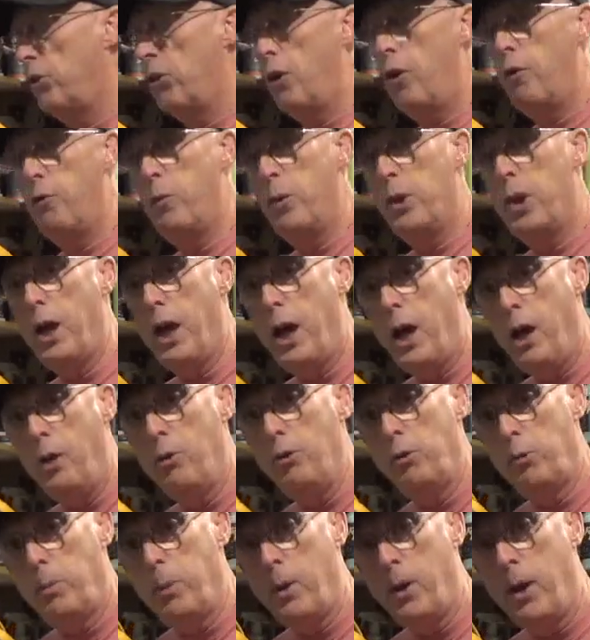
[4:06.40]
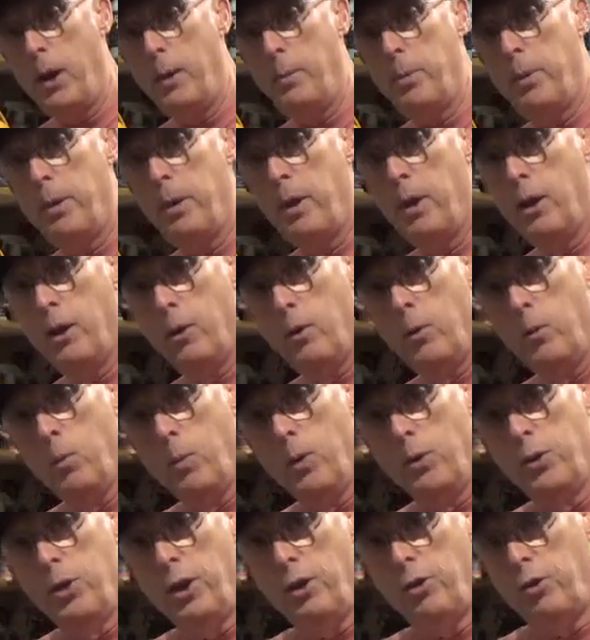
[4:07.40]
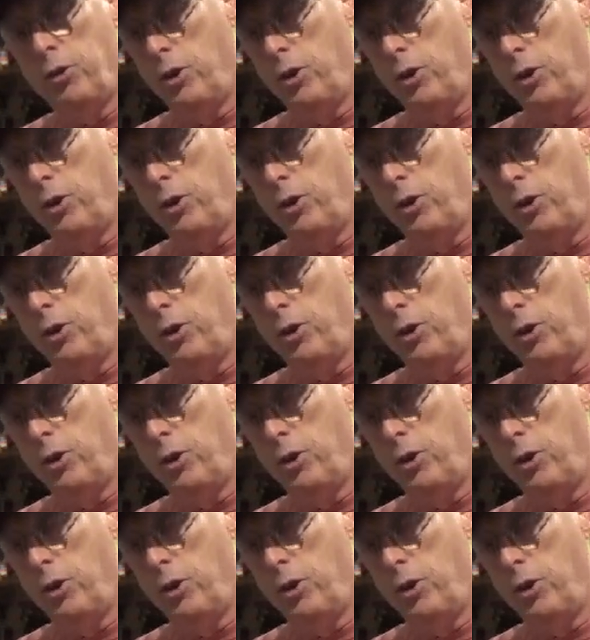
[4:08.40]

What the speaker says: it off with a hose pipe with this